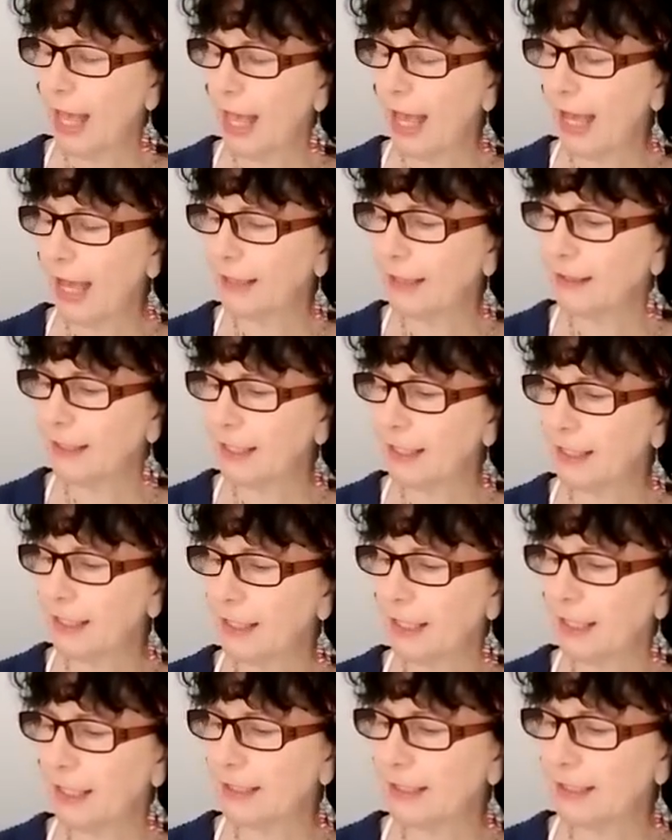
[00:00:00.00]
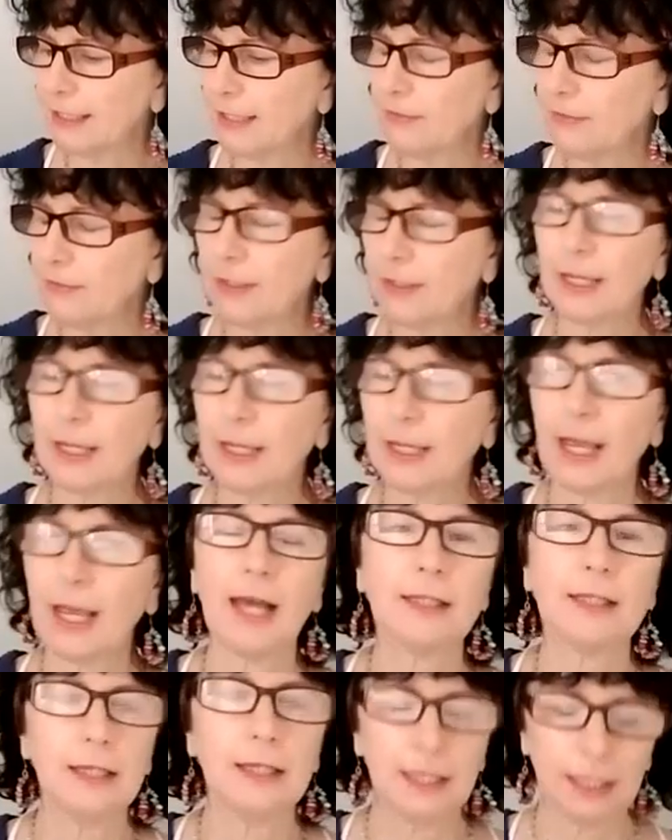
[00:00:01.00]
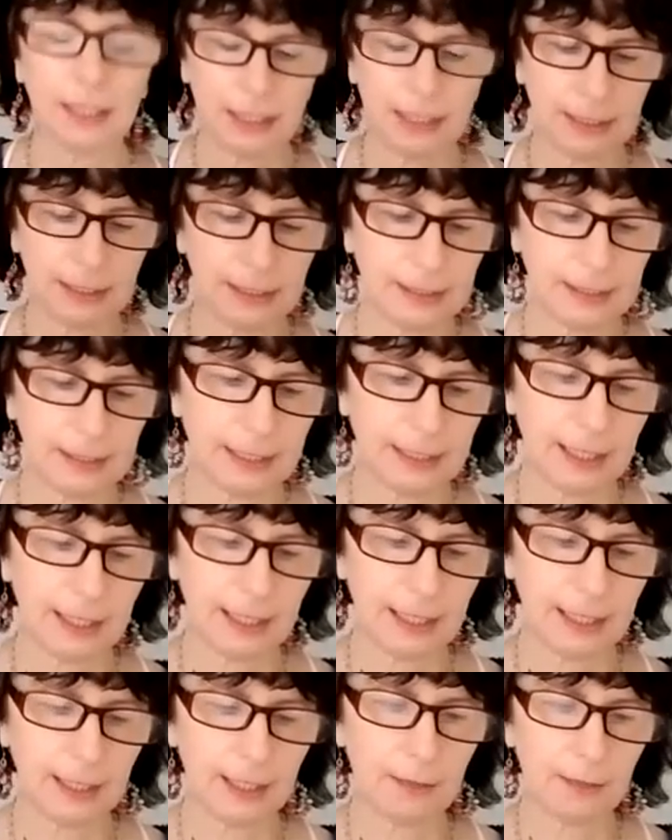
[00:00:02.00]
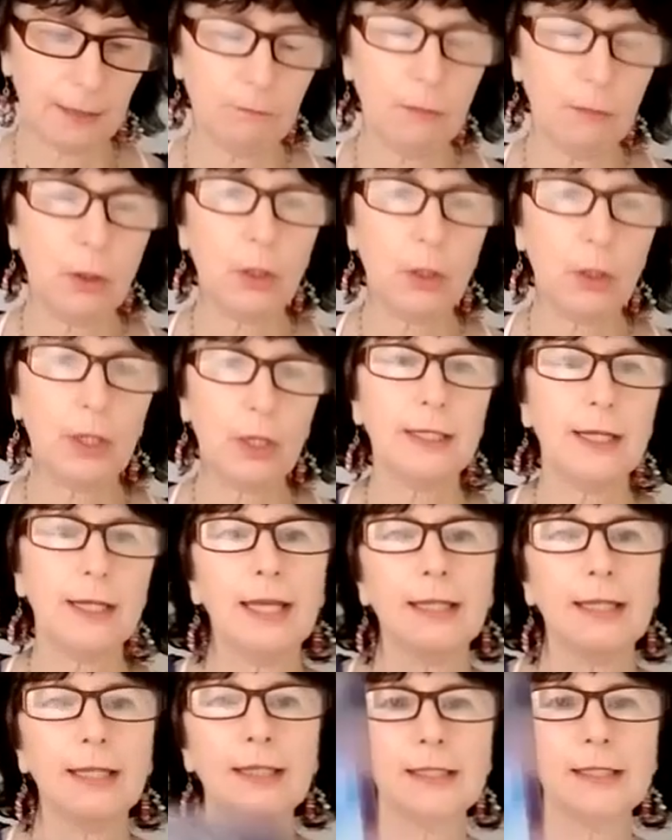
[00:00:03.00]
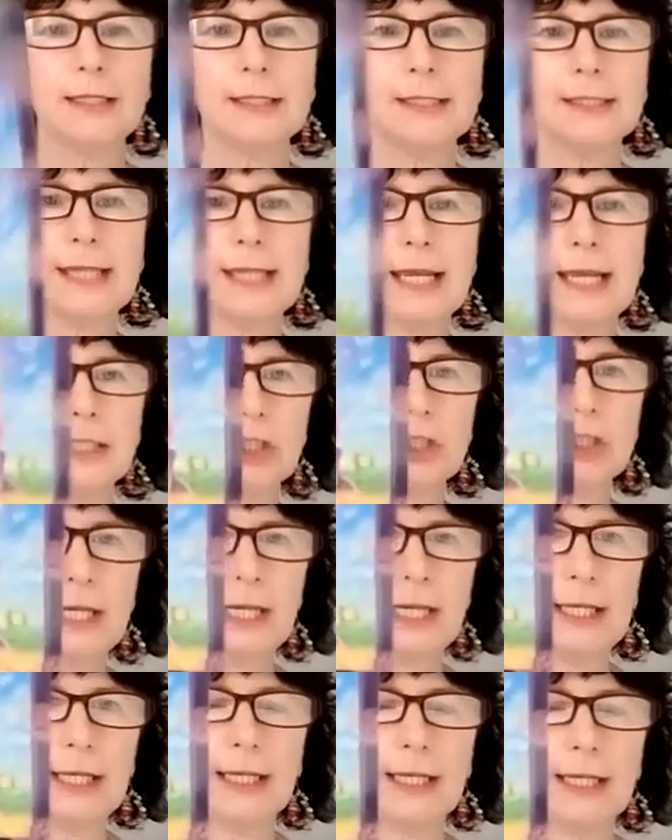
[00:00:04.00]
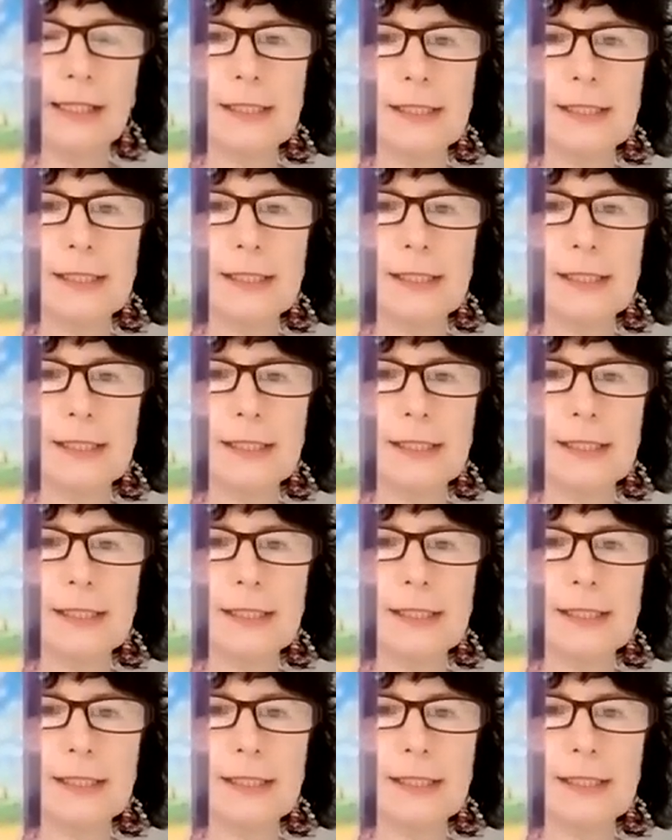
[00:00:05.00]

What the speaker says: And the 7th card is Merlin, and it is energy healing.